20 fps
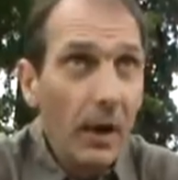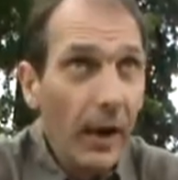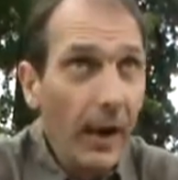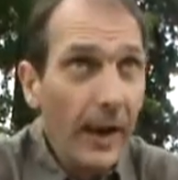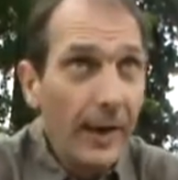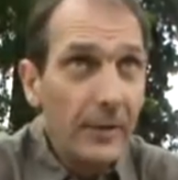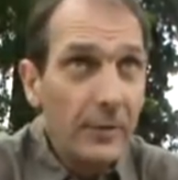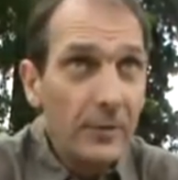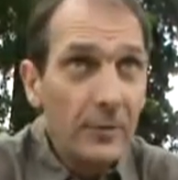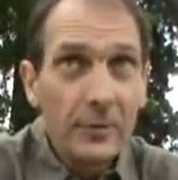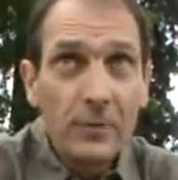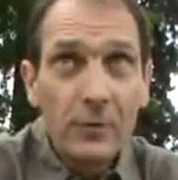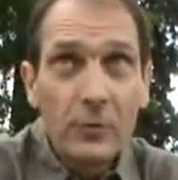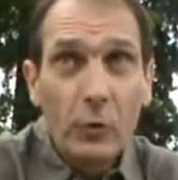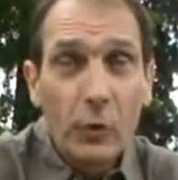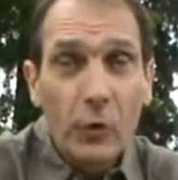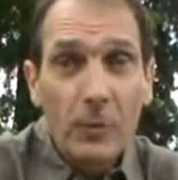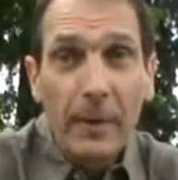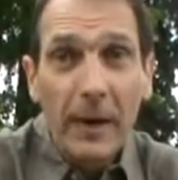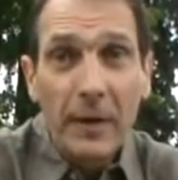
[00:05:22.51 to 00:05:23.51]
I can
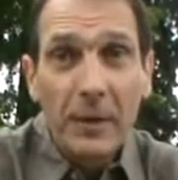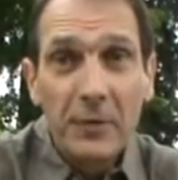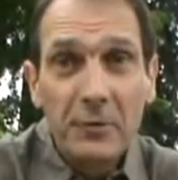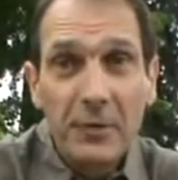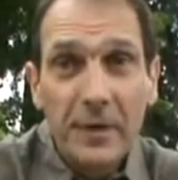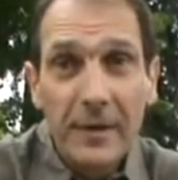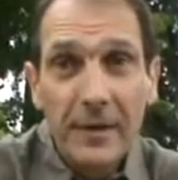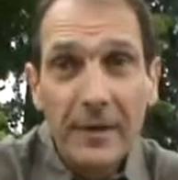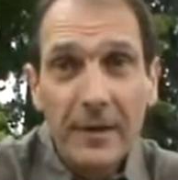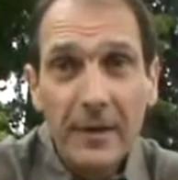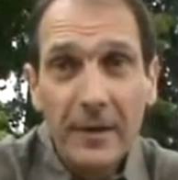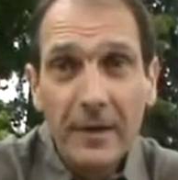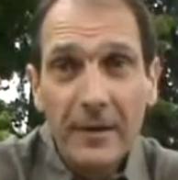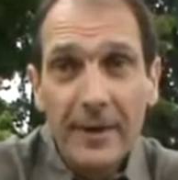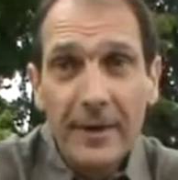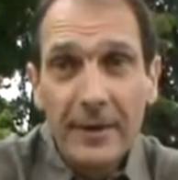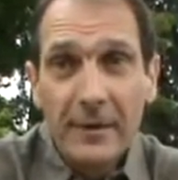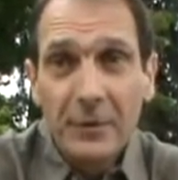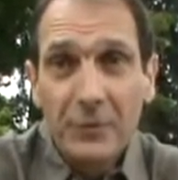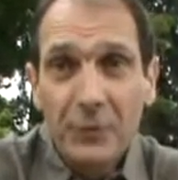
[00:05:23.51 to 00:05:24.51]
talk about cricket and
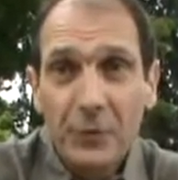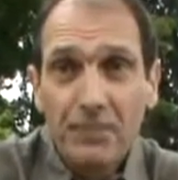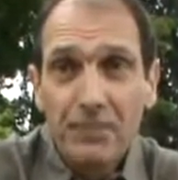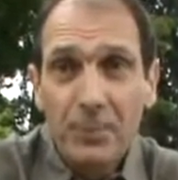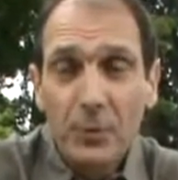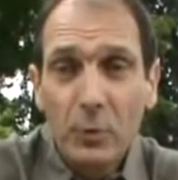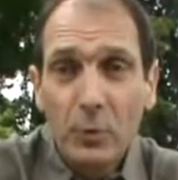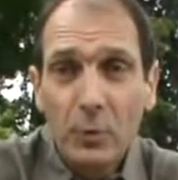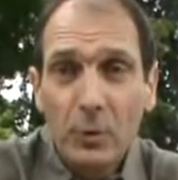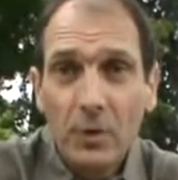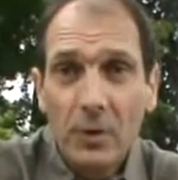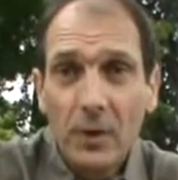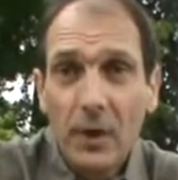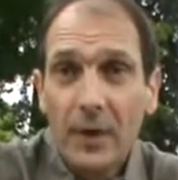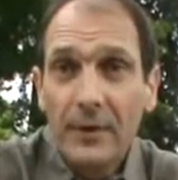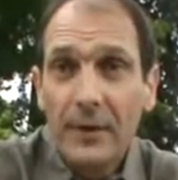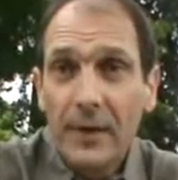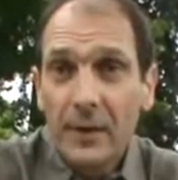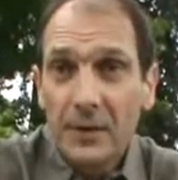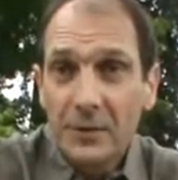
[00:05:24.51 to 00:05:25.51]
English football
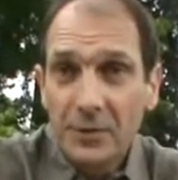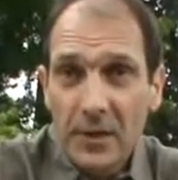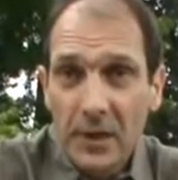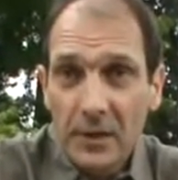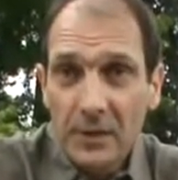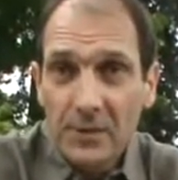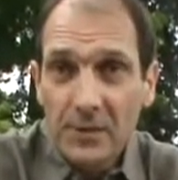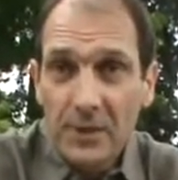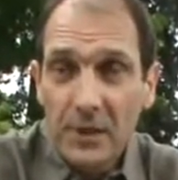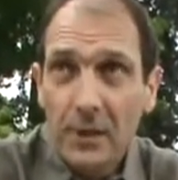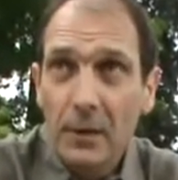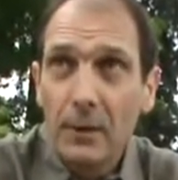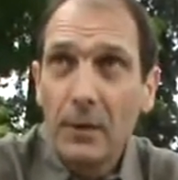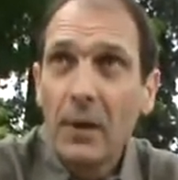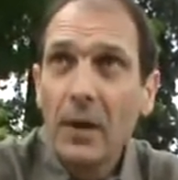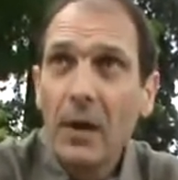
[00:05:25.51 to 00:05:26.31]
and English culture.